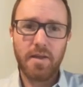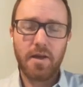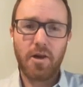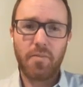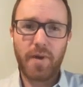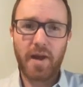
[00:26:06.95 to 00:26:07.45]

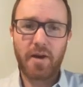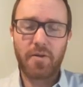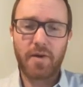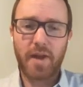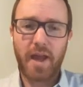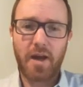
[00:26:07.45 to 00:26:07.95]

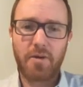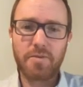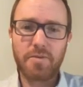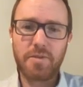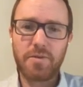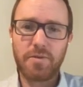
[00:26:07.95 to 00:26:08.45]
about how
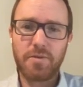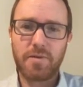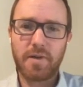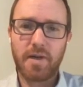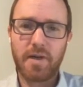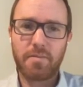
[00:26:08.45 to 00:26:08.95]

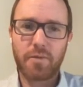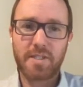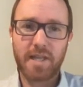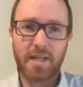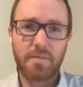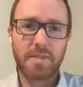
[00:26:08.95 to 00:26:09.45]
to
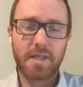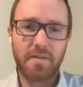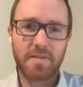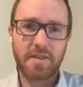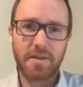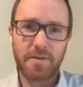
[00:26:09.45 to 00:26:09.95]
protect
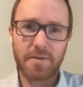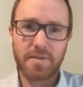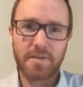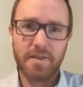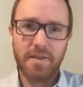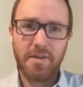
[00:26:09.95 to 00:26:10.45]
themselves and
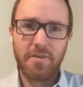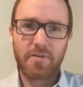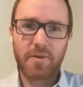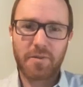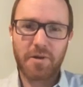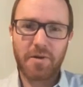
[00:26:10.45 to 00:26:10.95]
others
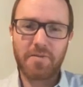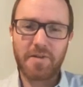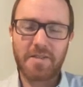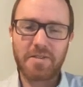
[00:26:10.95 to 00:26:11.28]
from COVID.